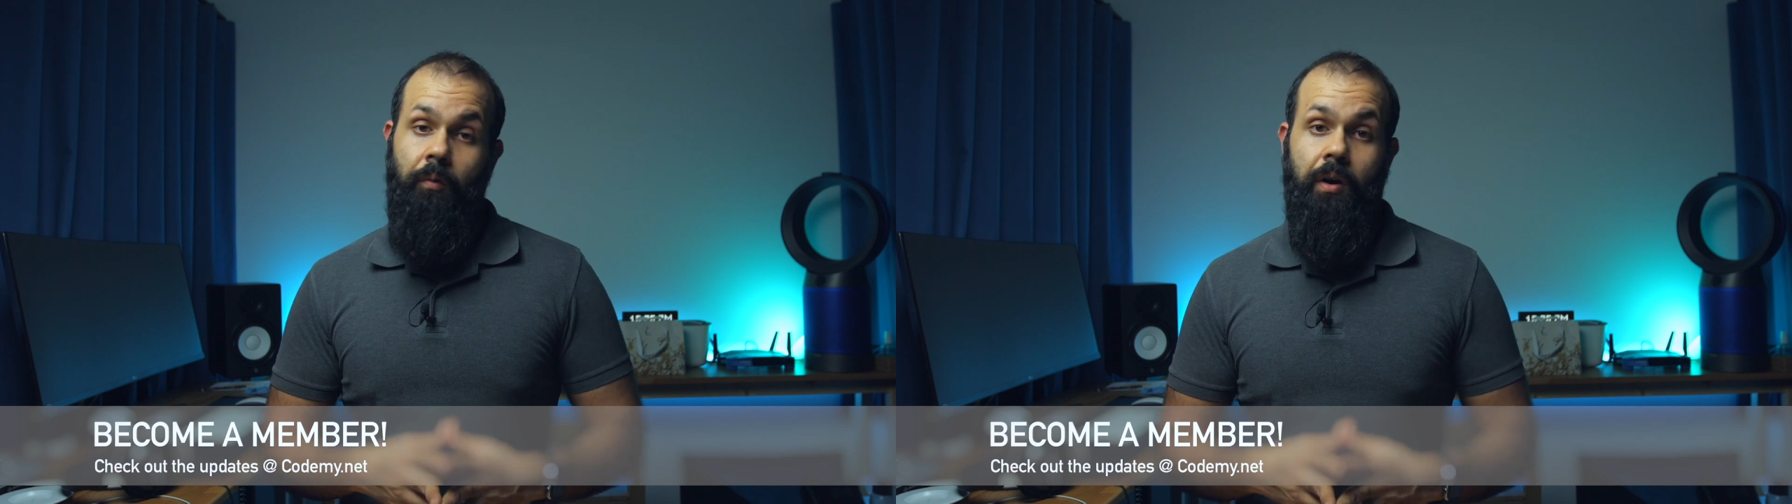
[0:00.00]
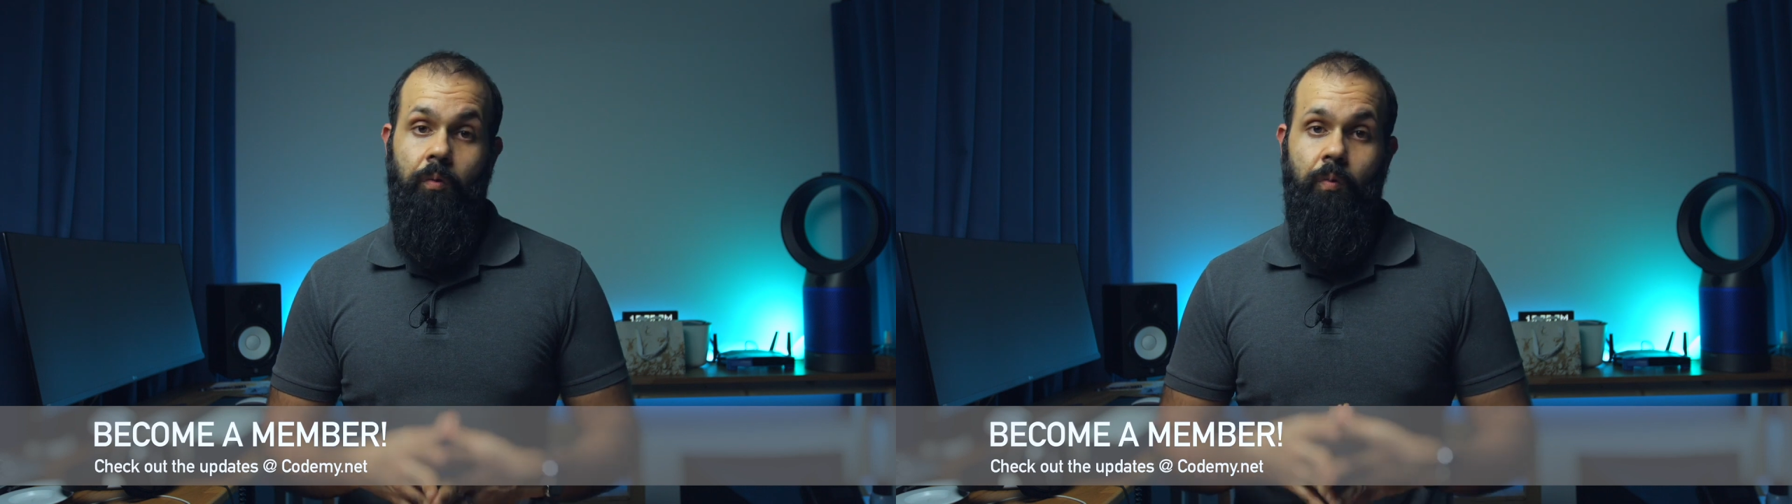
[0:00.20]
I
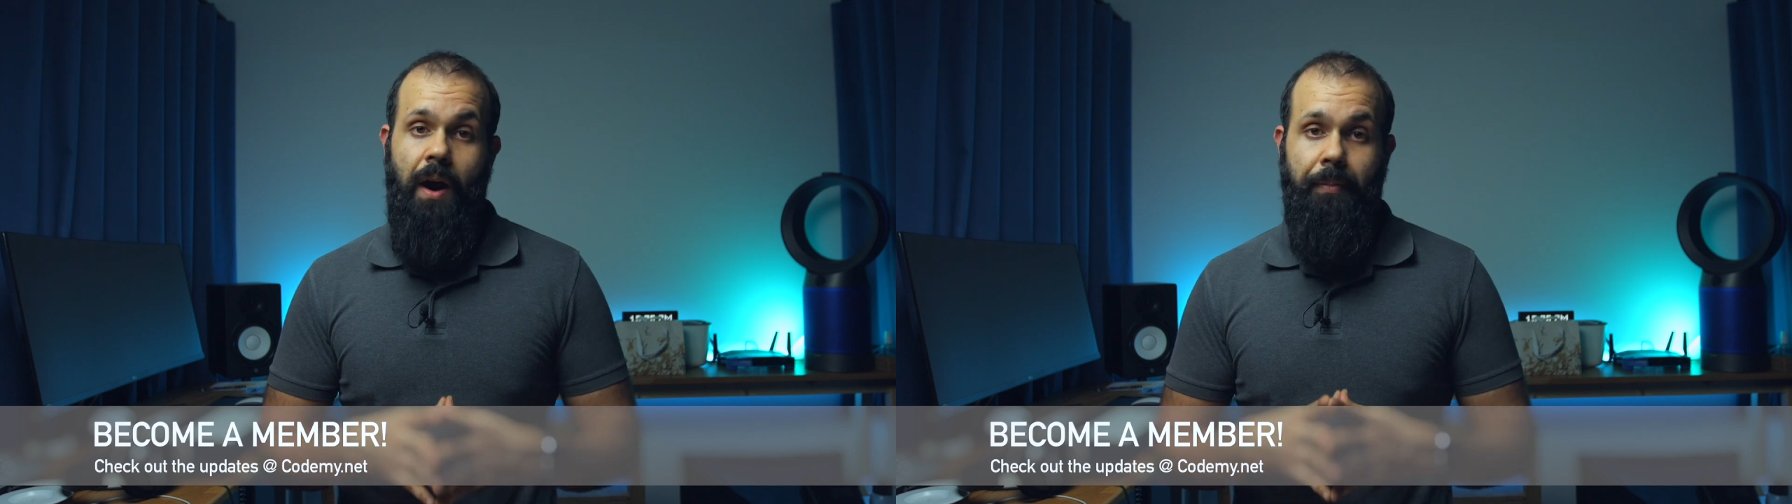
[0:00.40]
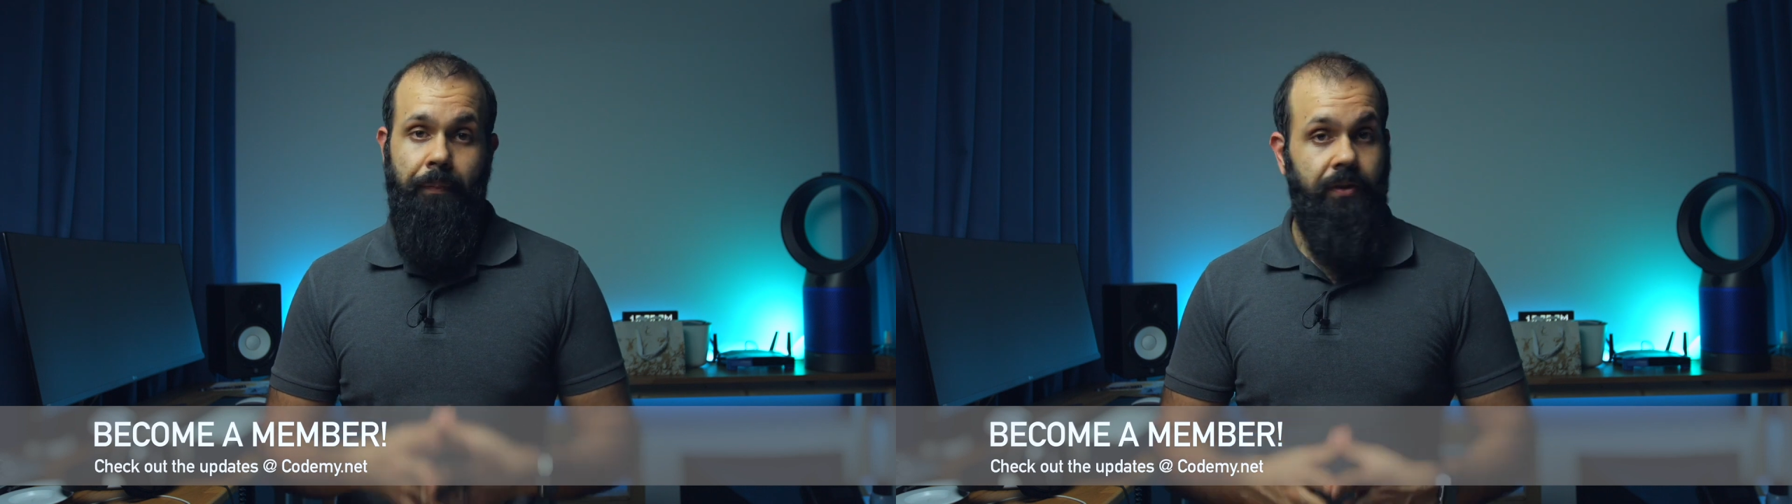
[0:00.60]
want to
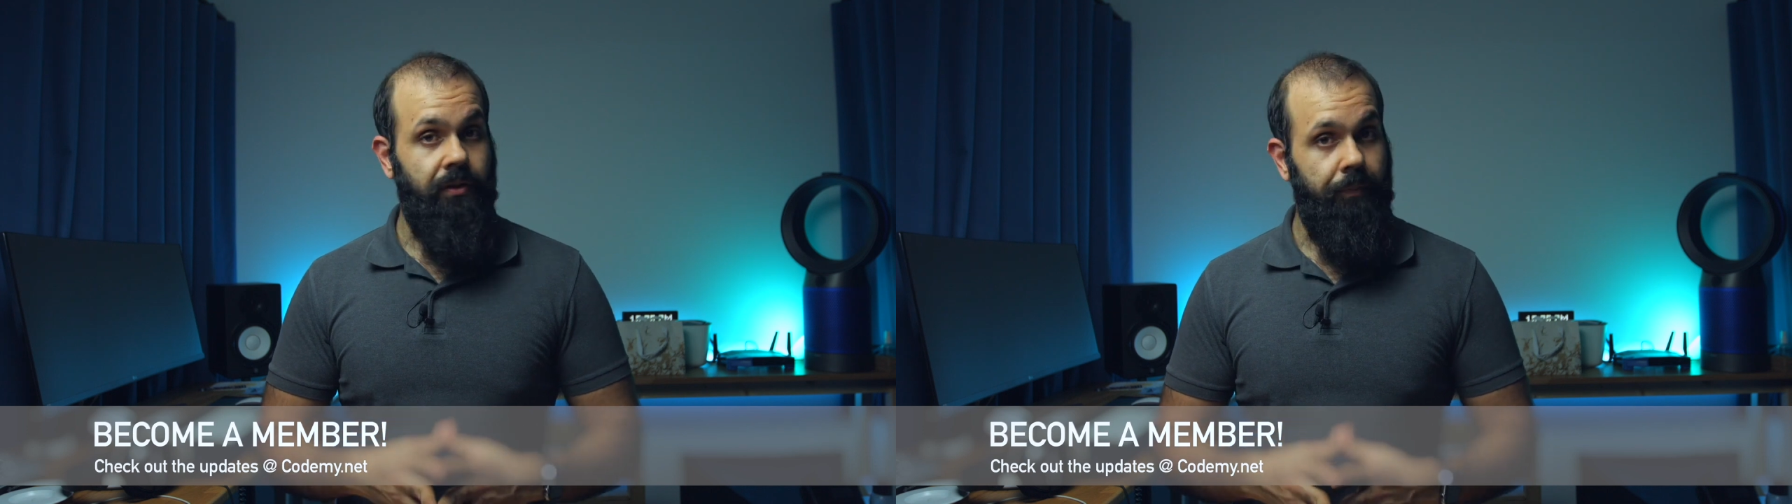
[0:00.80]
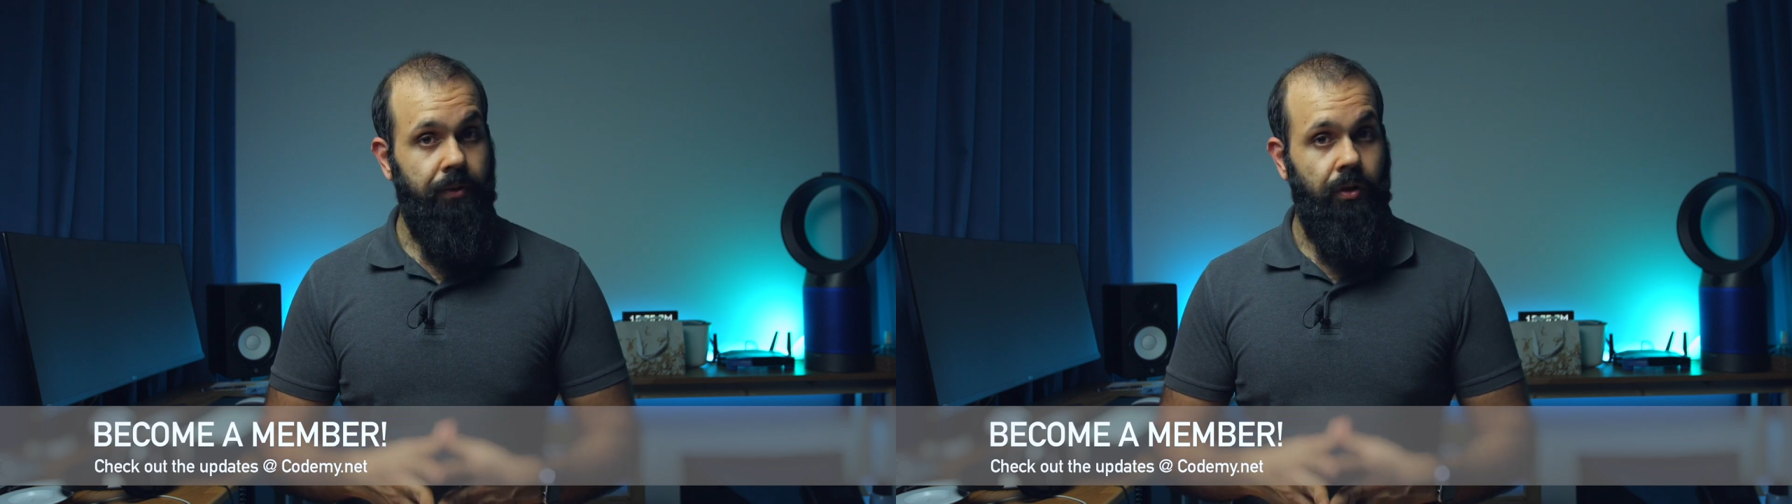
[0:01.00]
wrap up
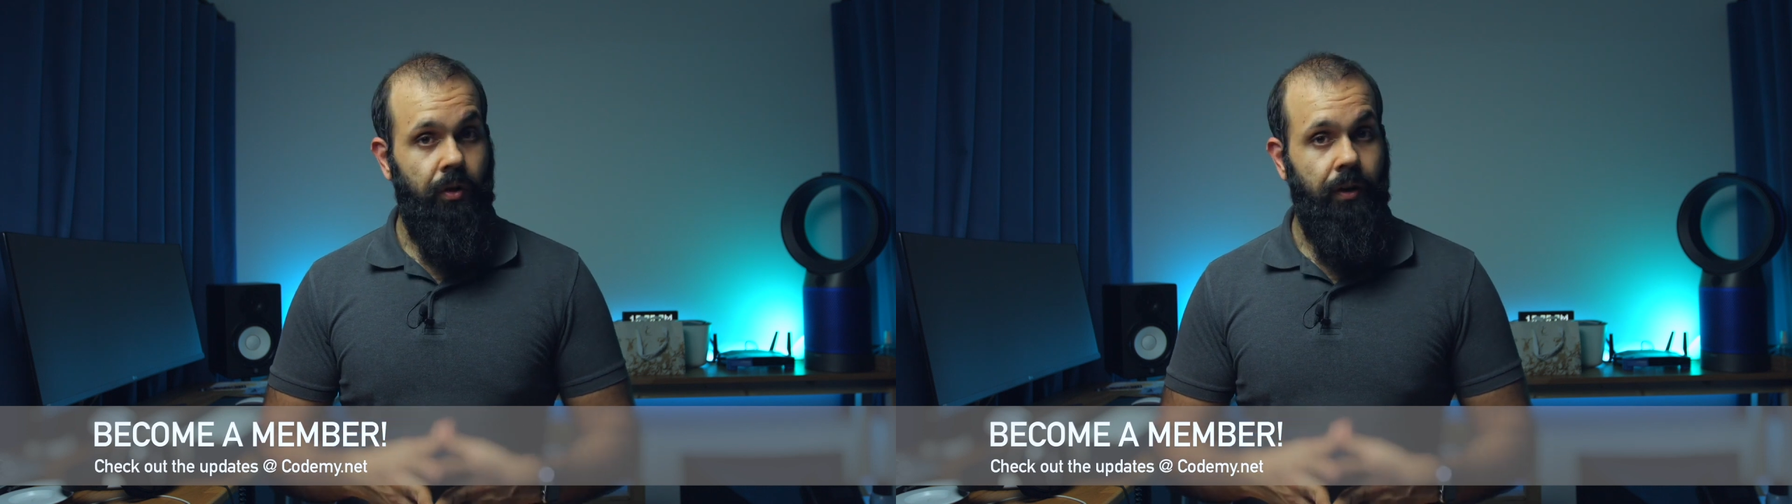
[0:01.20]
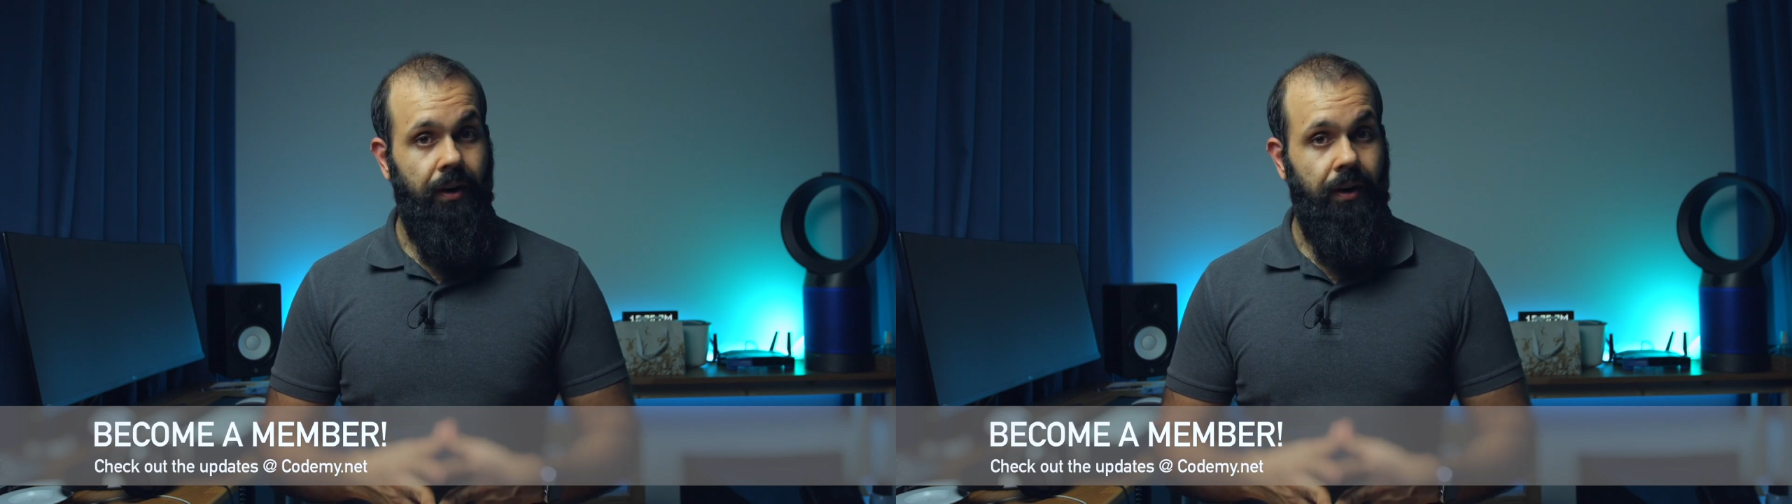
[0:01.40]
this episode,